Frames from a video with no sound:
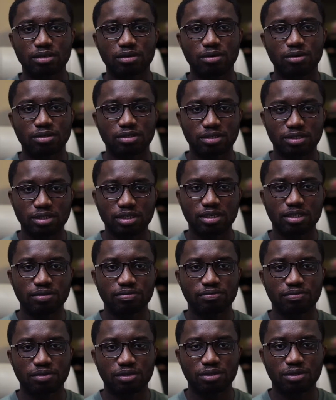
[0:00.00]
or see the
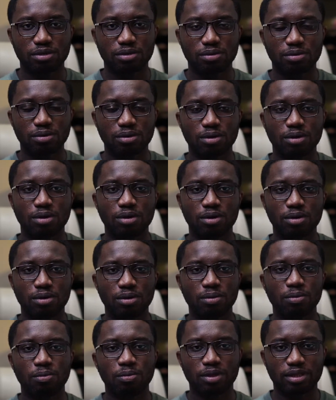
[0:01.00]
video
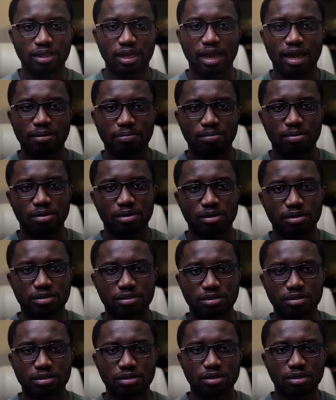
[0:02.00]
with ad
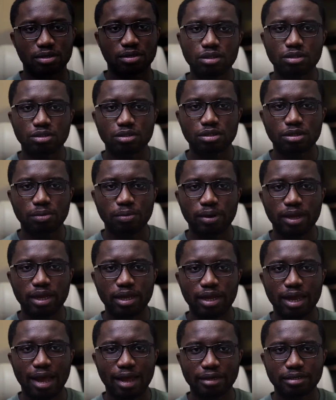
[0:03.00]
blockers. So the way
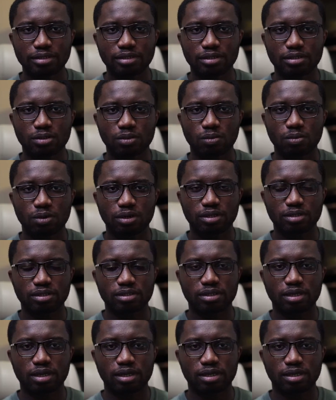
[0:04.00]
Adsense works
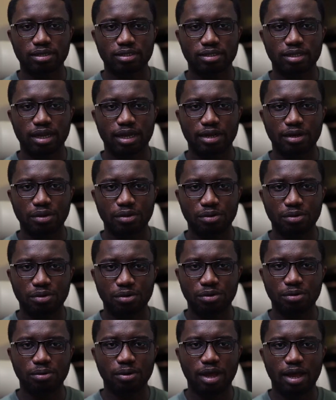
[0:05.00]
is that you
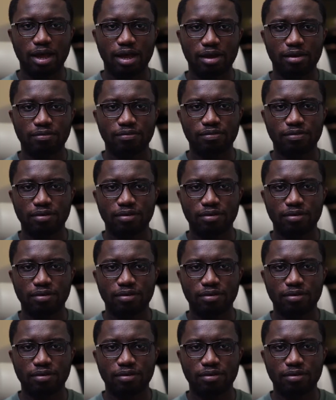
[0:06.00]
do have